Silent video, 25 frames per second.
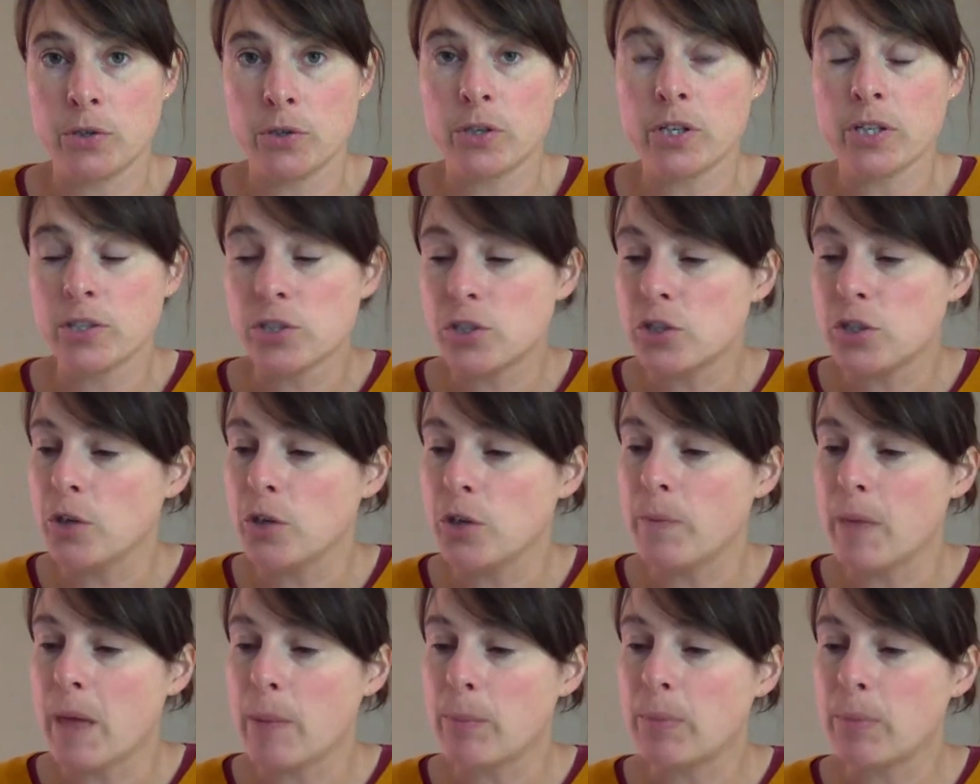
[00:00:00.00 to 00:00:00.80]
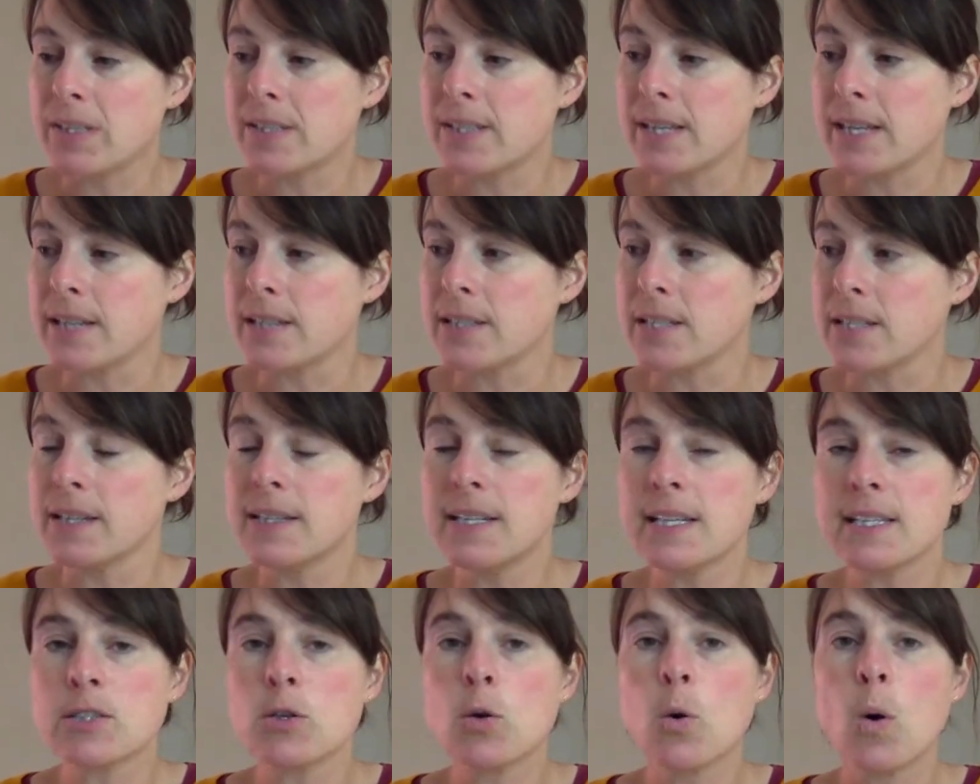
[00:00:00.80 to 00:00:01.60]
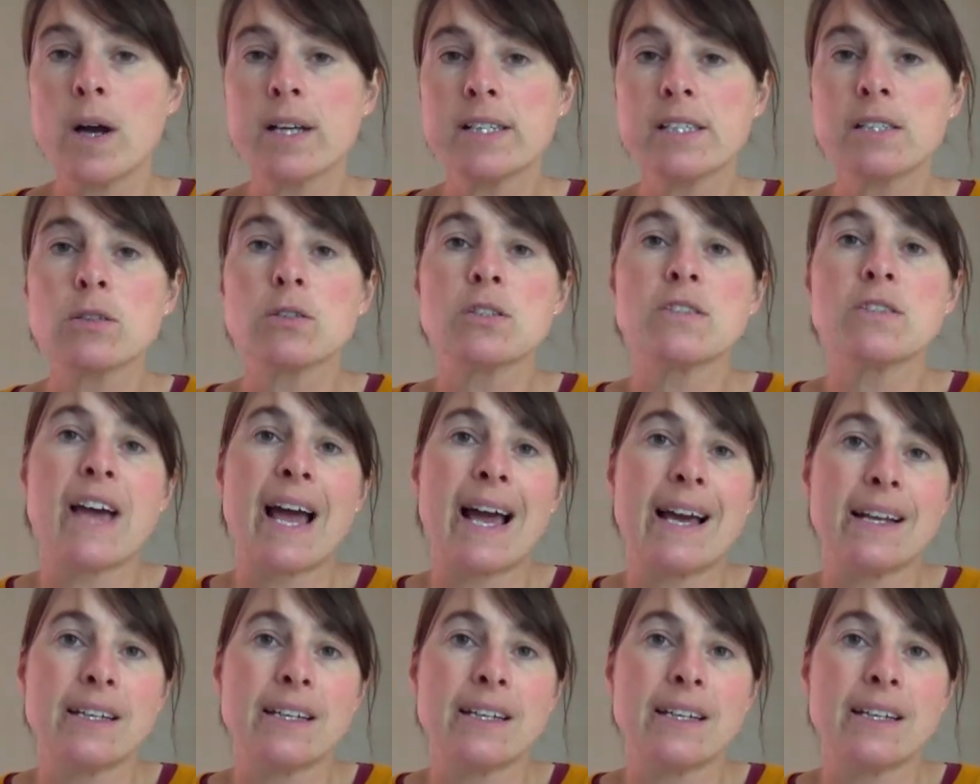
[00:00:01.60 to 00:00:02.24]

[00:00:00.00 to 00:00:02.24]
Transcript: consume their placenta, and there's quite a lot of